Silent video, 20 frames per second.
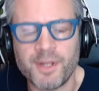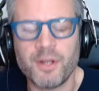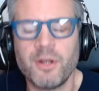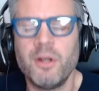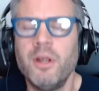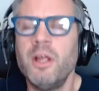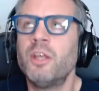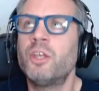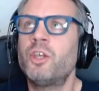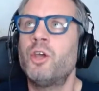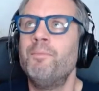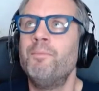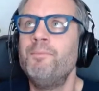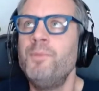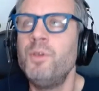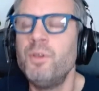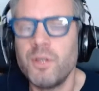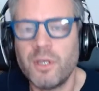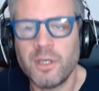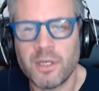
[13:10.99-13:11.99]
in our
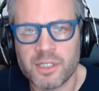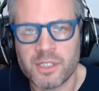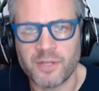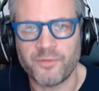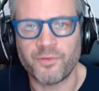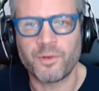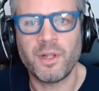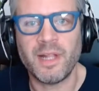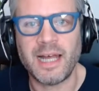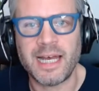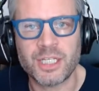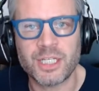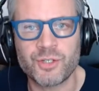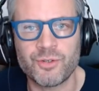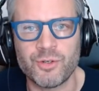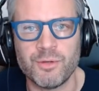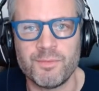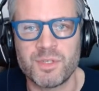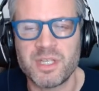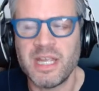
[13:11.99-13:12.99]
communicative
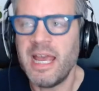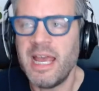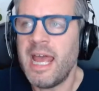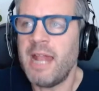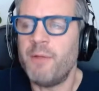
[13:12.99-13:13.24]
classrooms,